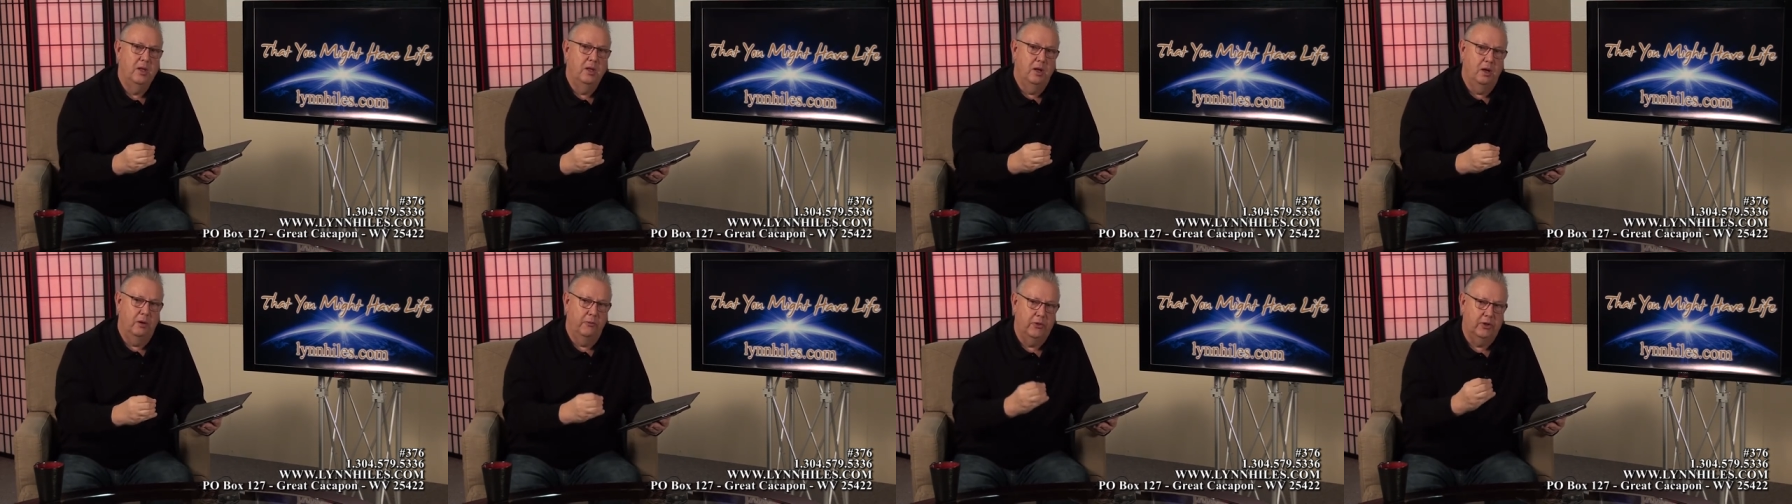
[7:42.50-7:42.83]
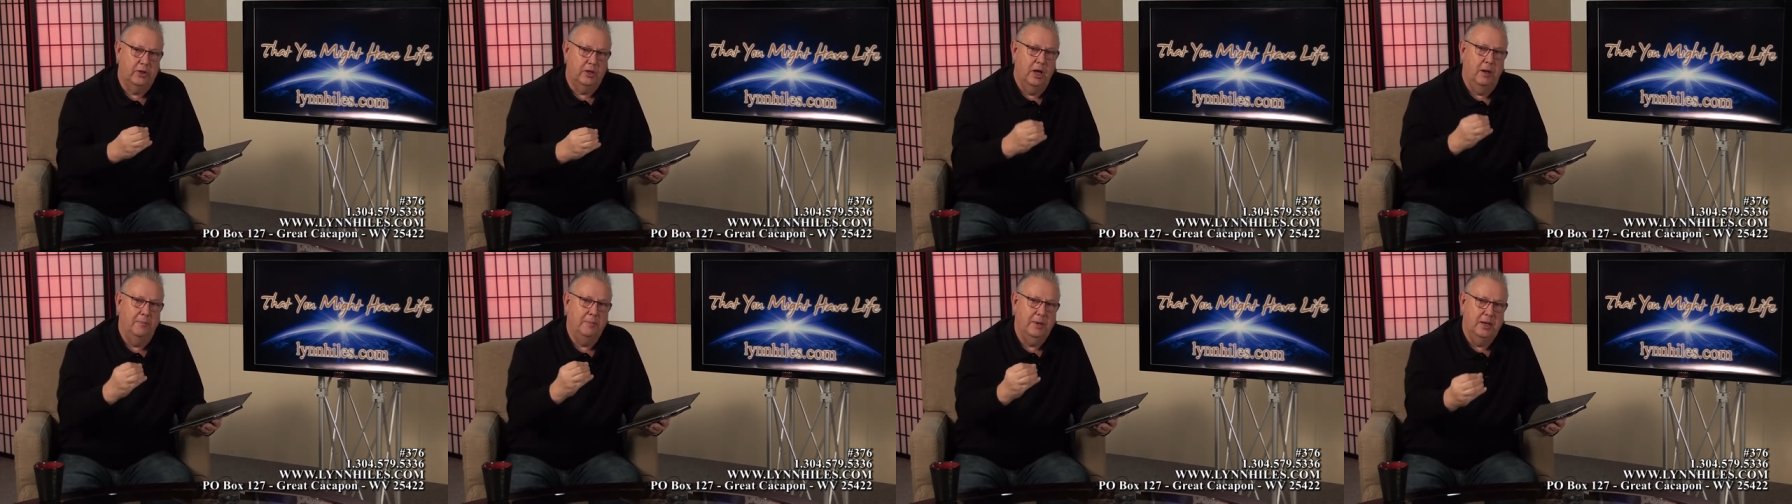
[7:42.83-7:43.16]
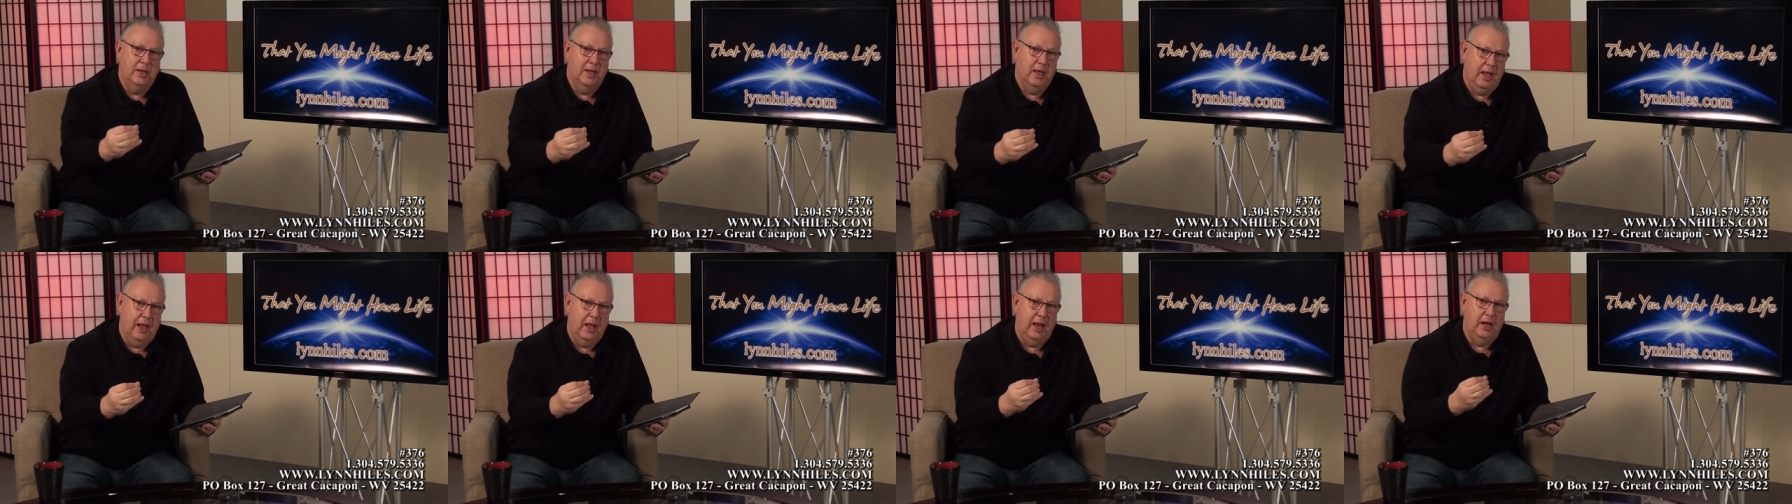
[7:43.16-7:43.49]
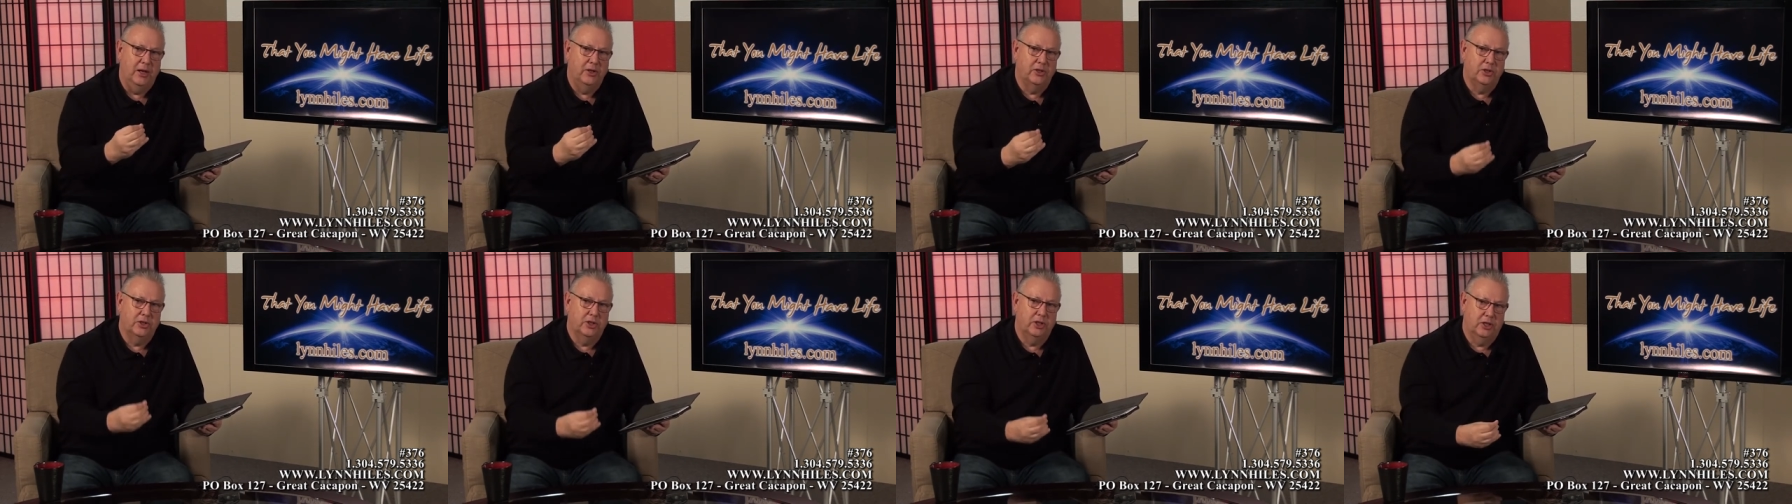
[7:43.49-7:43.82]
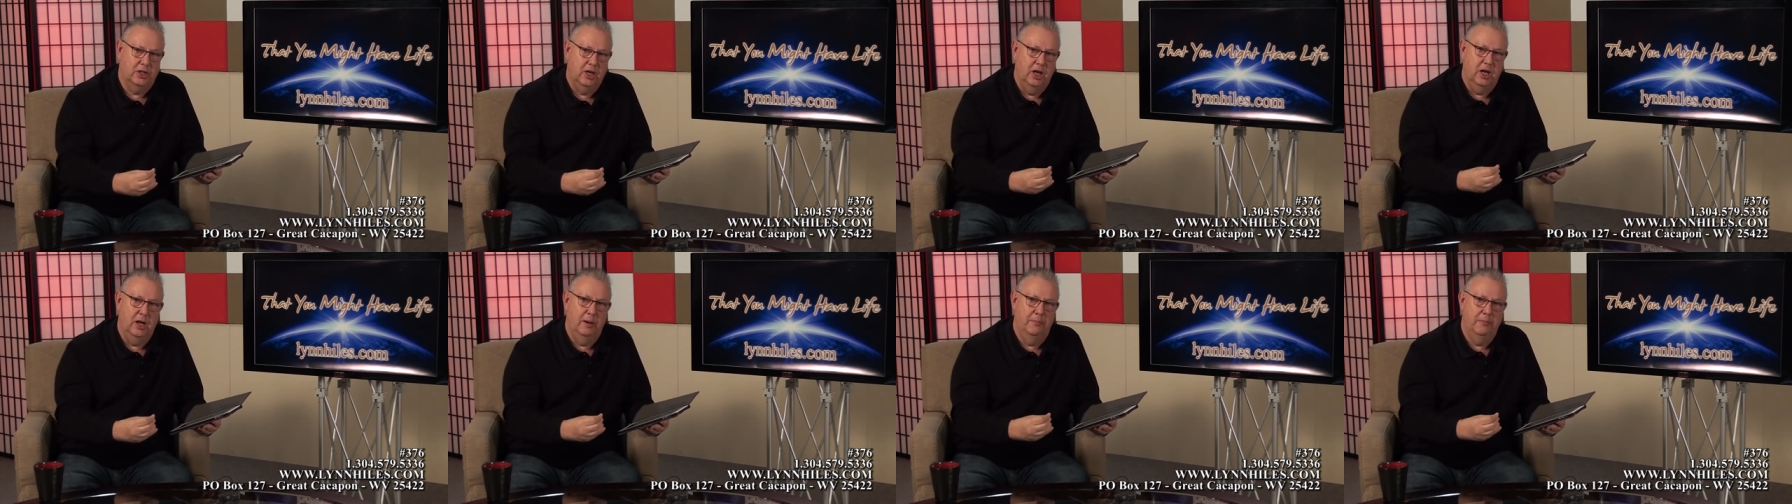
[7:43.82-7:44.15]
of the coming age to
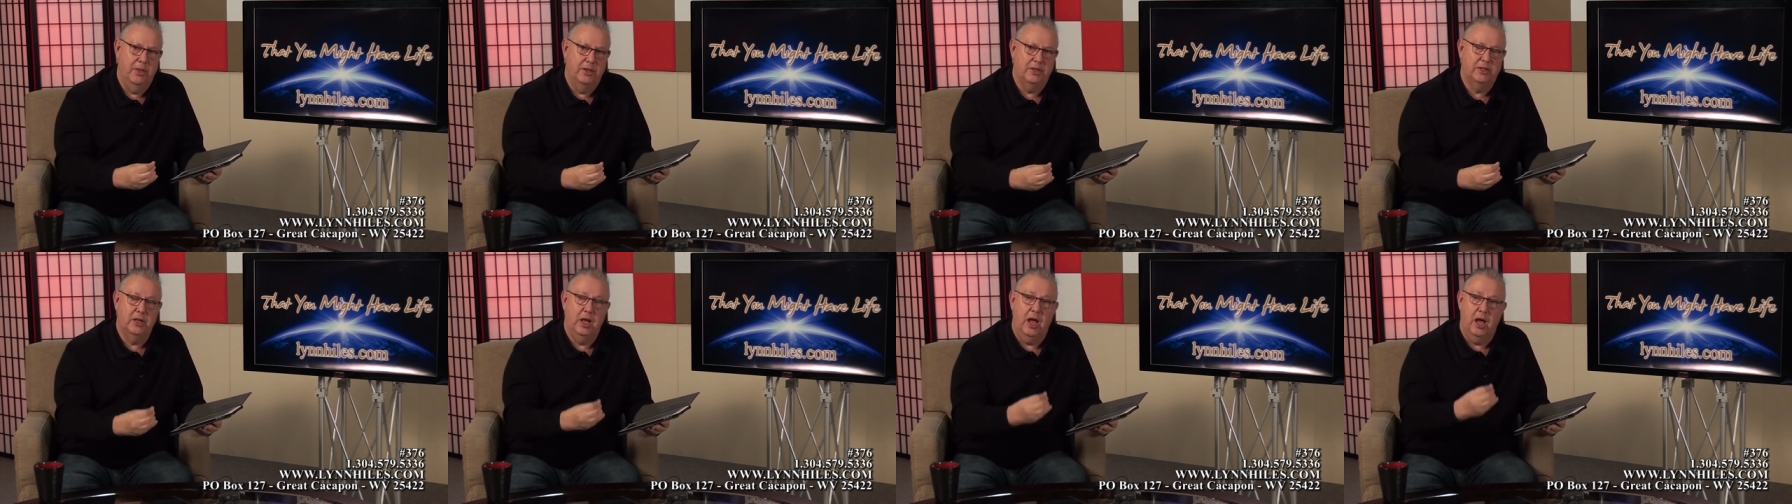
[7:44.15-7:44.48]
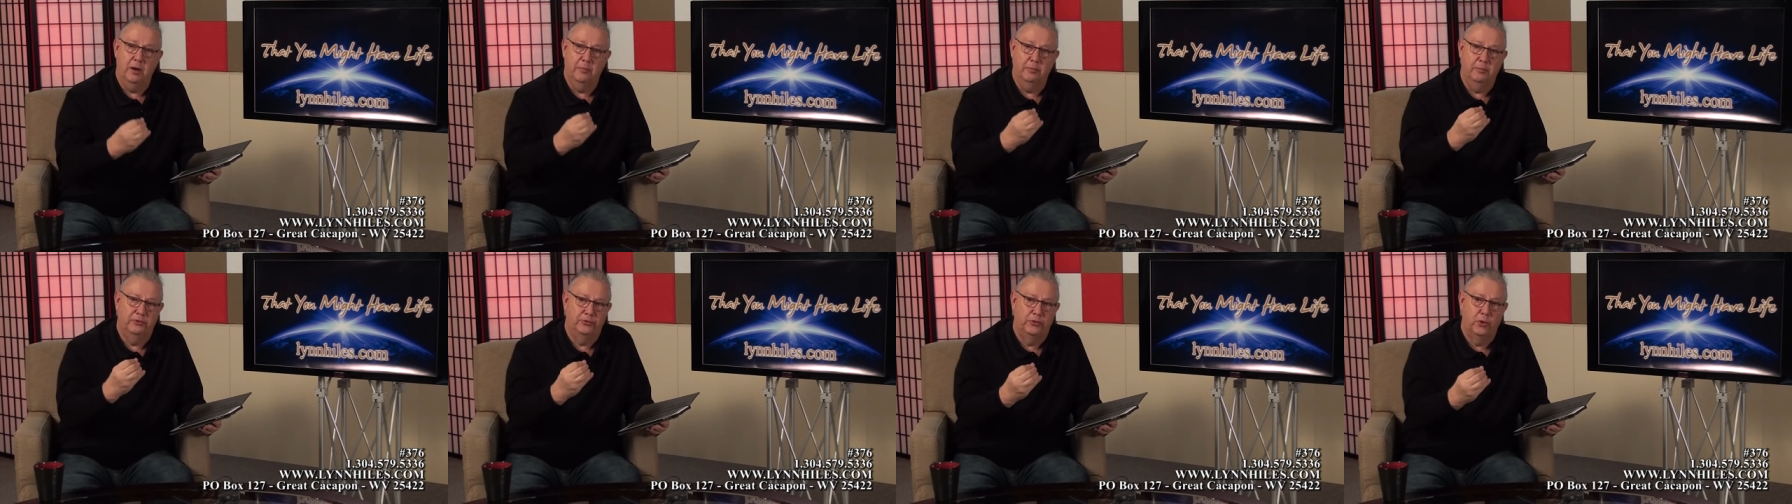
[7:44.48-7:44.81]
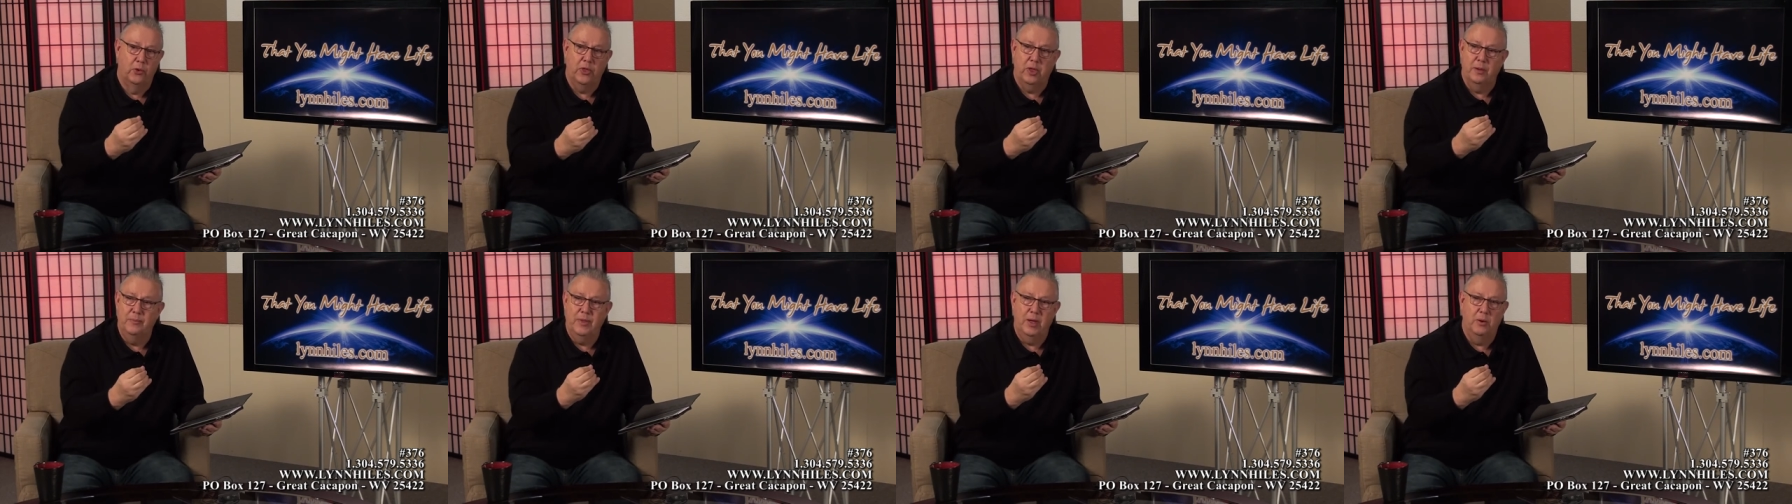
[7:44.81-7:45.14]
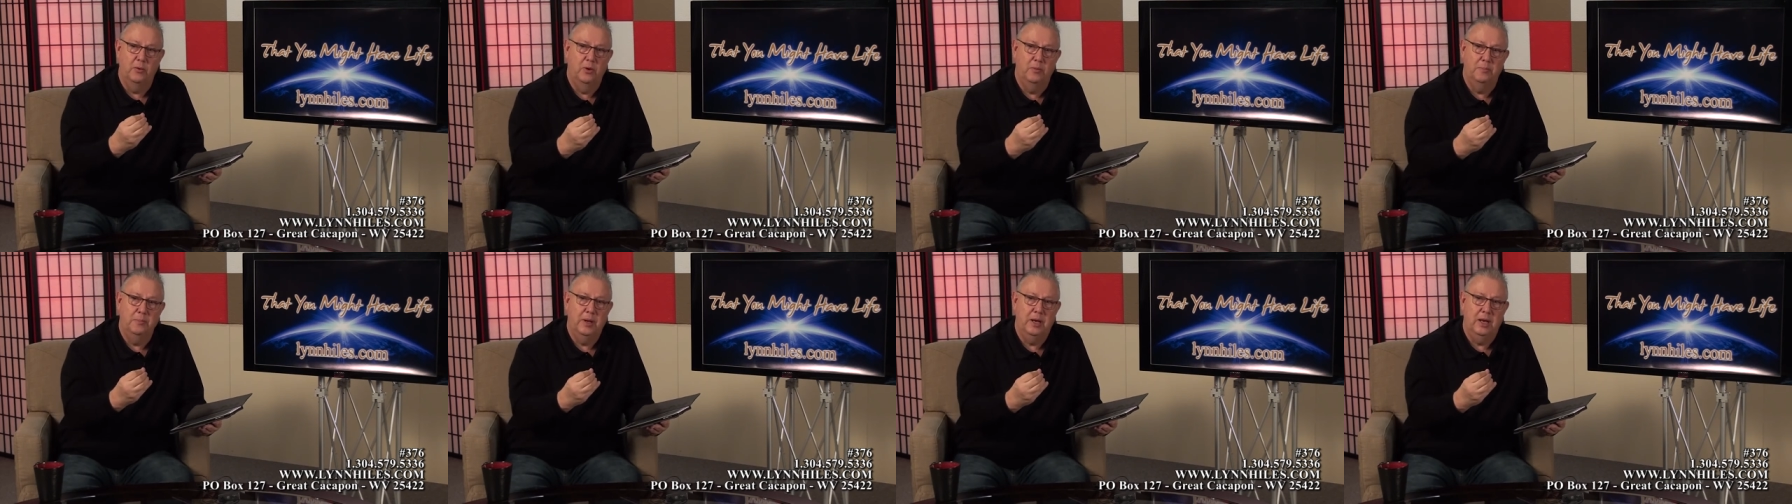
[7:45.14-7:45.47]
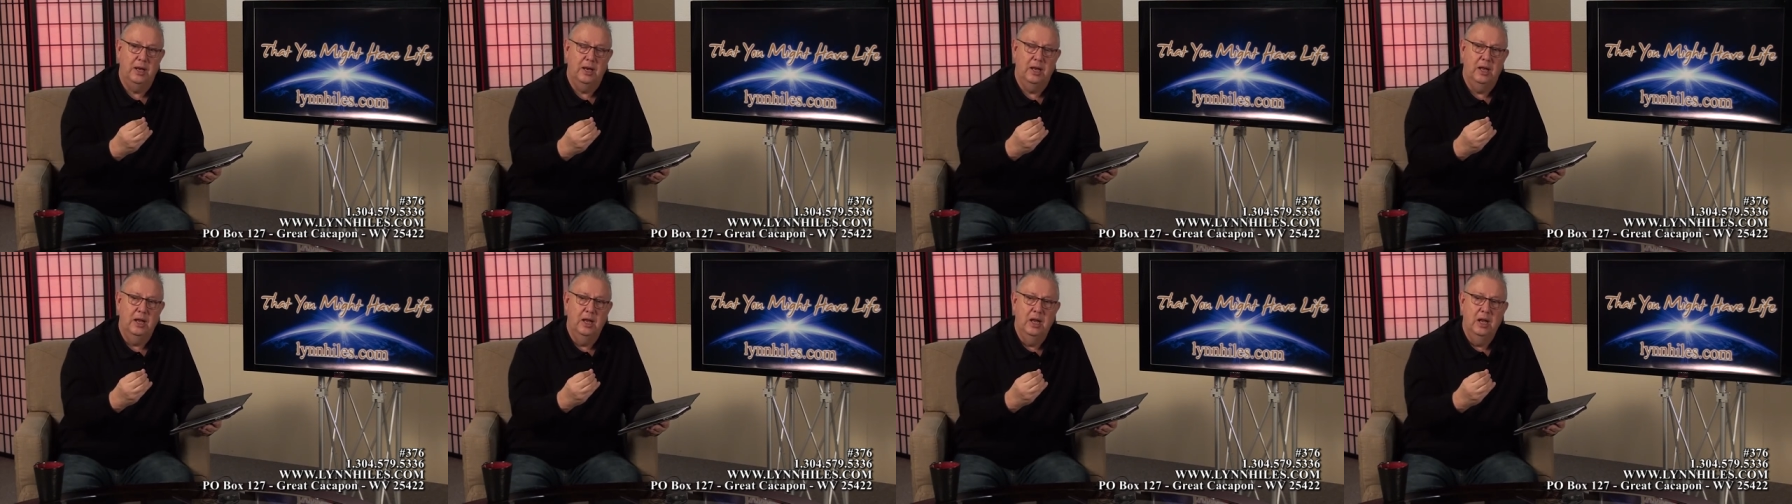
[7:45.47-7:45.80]
come that's out before them that would
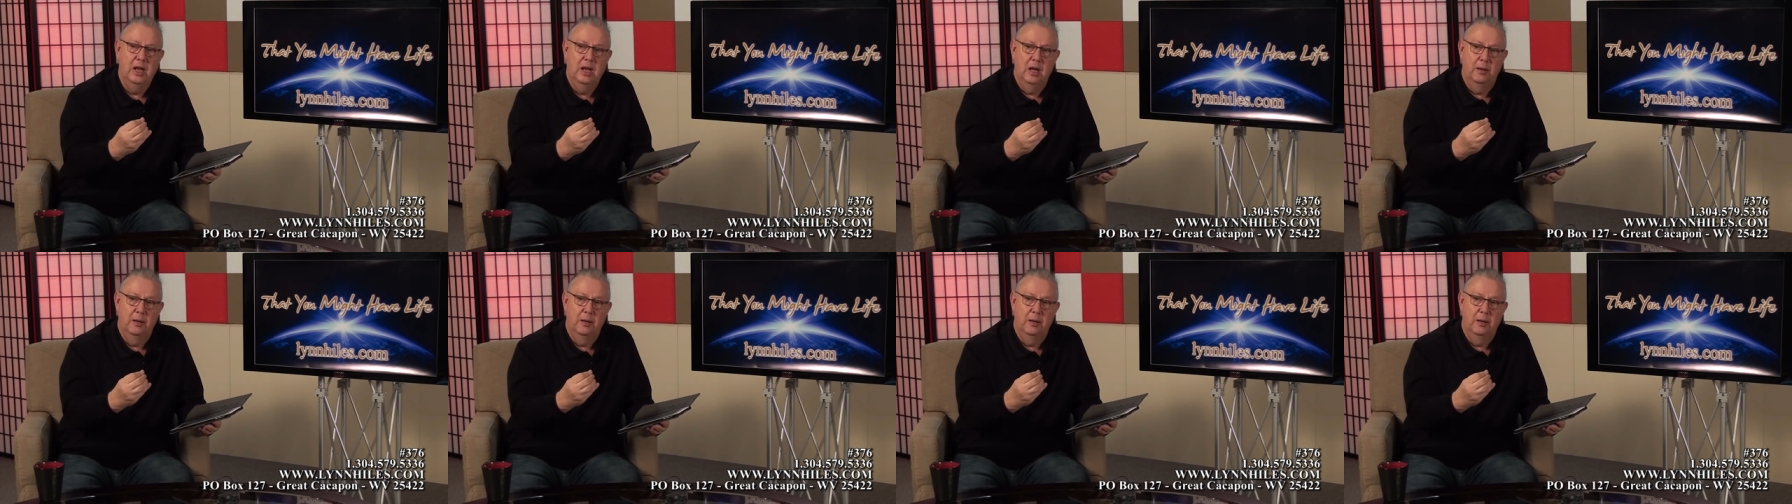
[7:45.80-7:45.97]
be